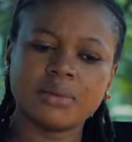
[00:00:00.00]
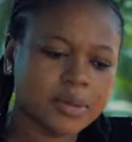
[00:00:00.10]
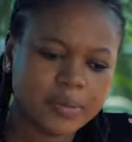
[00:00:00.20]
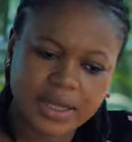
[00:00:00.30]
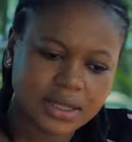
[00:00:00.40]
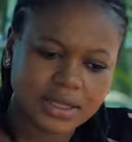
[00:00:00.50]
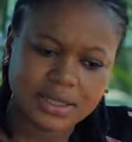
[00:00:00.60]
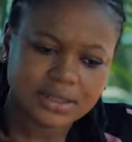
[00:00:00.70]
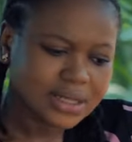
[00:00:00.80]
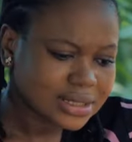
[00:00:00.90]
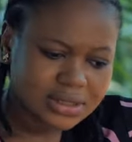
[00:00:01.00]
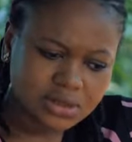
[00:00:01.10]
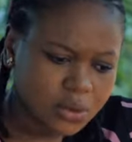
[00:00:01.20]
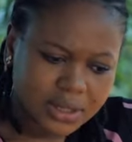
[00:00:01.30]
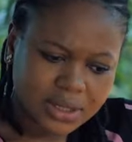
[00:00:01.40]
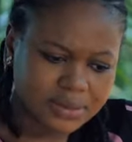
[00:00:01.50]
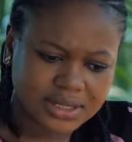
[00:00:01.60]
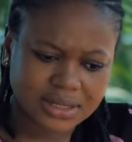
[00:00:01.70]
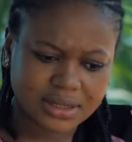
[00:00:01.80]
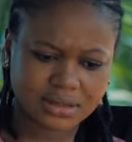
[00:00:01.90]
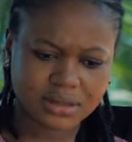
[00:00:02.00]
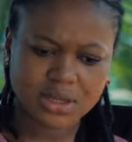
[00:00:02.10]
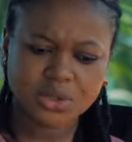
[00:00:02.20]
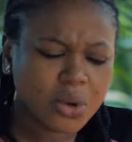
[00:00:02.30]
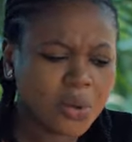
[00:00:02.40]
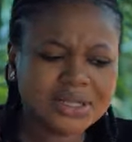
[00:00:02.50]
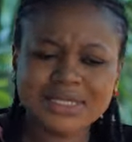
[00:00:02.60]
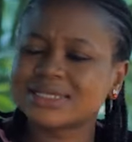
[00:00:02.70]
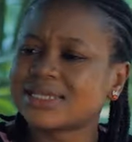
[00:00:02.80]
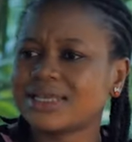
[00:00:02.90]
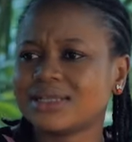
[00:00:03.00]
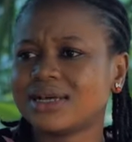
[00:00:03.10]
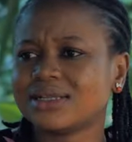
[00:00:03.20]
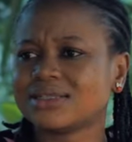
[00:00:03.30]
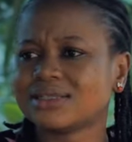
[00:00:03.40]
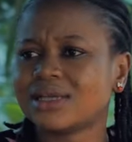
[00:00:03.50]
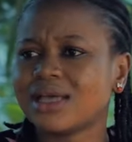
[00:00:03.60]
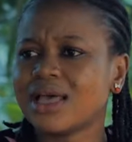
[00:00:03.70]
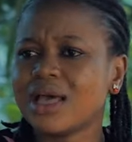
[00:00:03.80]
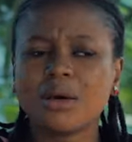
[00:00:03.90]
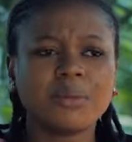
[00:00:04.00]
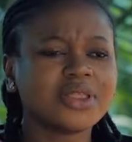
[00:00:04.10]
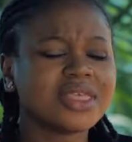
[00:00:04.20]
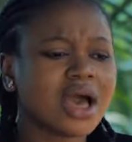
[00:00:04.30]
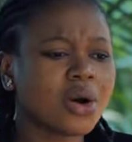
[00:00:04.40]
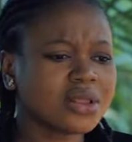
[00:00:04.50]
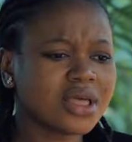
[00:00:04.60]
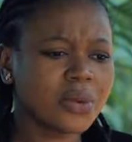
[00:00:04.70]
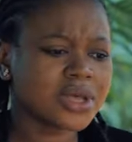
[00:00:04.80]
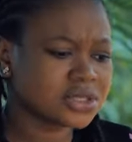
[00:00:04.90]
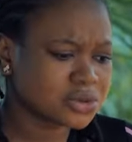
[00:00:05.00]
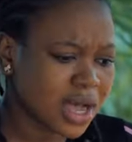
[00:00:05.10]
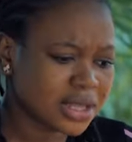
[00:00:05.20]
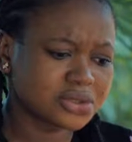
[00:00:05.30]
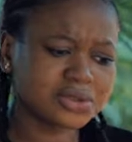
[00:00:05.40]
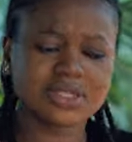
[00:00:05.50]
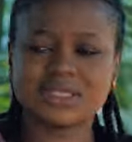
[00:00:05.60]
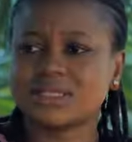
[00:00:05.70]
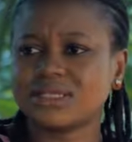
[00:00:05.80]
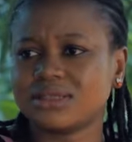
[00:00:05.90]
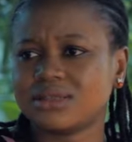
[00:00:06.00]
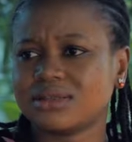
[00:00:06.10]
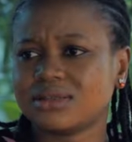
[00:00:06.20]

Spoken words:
Papa, that is not what I'm saying. No one is saying that. But there are other ways to handle this thing.